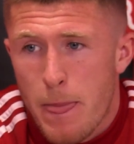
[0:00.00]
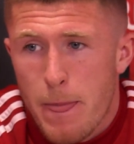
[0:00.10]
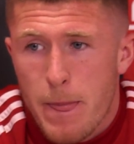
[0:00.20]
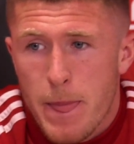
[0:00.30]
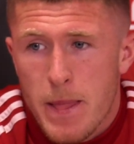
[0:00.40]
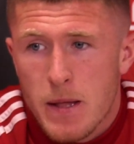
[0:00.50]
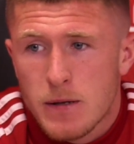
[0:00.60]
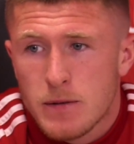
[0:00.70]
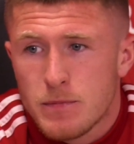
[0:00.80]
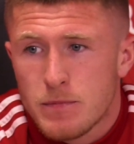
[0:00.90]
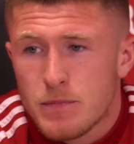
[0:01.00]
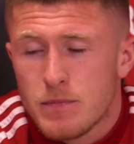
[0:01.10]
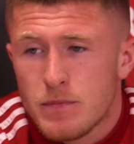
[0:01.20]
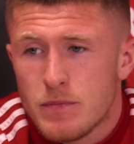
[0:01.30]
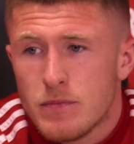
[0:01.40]
Now you've got this
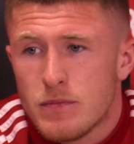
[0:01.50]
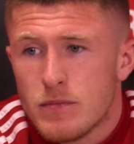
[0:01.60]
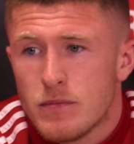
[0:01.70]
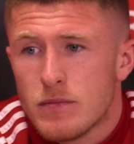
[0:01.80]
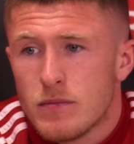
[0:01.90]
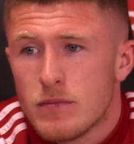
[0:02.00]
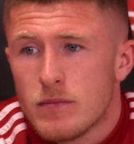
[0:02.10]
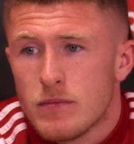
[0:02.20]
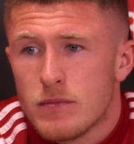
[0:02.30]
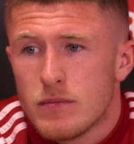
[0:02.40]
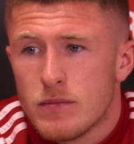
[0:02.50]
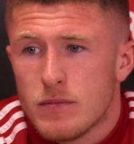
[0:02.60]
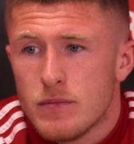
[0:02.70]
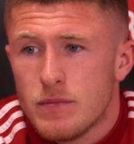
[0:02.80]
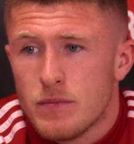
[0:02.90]
position. You're determined to keep hold of it.
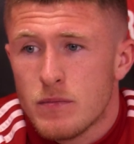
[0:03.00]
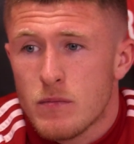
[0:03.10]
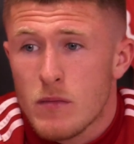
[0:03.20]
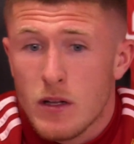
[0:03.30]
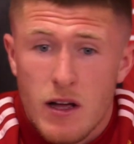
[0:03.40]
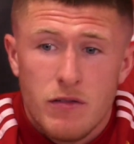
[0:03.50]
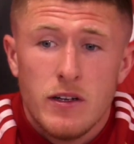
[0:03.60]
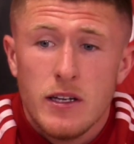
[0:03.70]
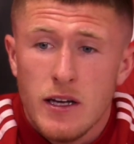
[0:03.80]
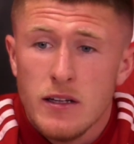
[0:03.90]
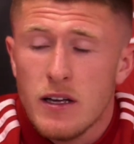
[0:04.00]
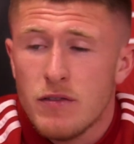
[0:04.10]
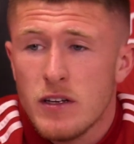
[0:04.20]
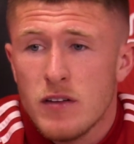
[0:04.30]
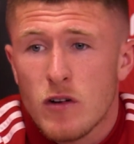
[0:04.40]
Clearly. Definitely, yeah,
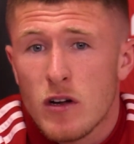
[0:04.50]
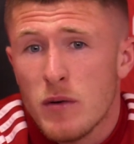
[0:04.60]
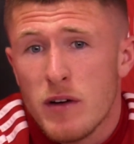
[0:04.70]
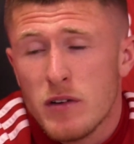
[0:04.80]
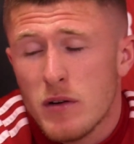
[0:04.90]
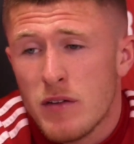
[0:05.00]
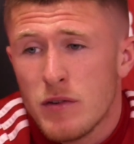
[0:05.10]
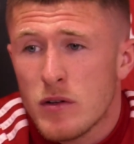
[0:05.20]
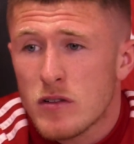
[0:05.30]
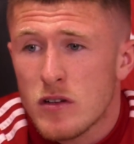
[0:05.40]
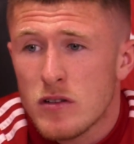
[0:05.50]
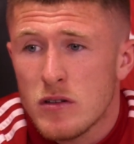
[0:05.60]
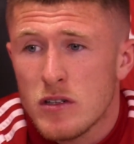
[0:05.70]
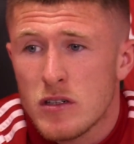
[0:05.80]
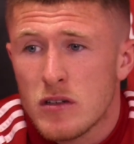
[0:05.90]
definitely. You've got to. Every, everyone's got
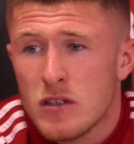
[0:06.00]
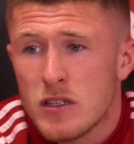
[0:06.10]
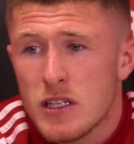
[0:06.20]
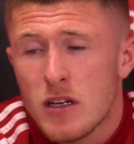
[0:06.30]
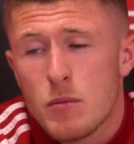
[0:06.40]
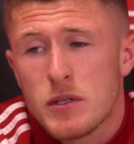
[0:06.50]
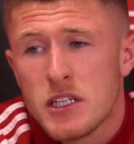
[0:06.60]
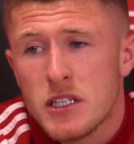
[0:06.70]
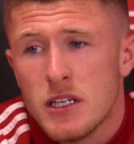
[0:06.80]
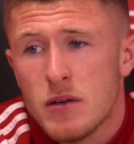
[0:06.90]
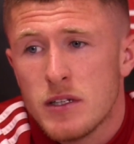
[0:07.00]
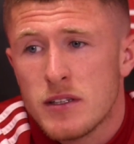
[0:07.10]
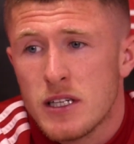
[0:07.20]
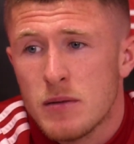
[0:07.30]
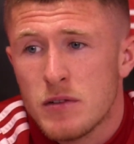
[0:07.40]
to. You, you see the competition now, and the
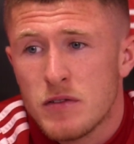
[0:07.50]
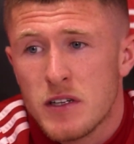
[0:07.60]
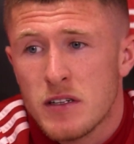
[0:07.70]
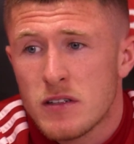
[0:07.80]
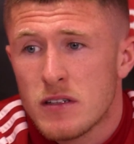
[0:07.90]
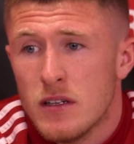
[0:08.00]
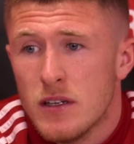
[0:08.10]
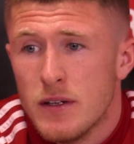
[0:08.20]
team's fierce.